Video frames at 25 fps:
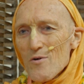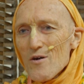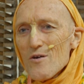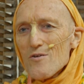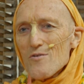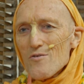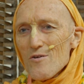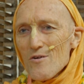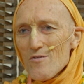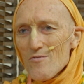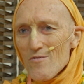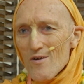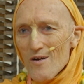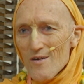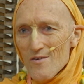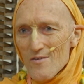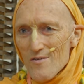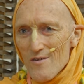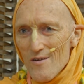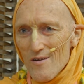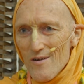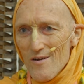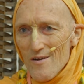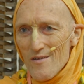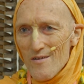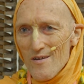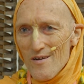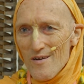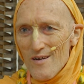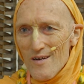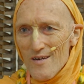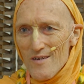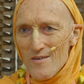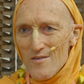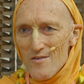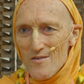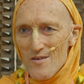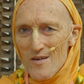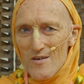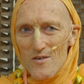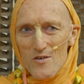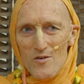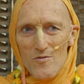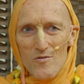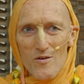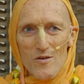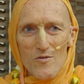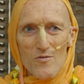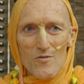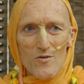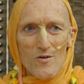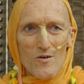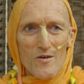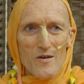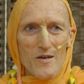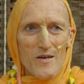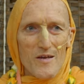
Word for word: Bertrand Russell in the last century thought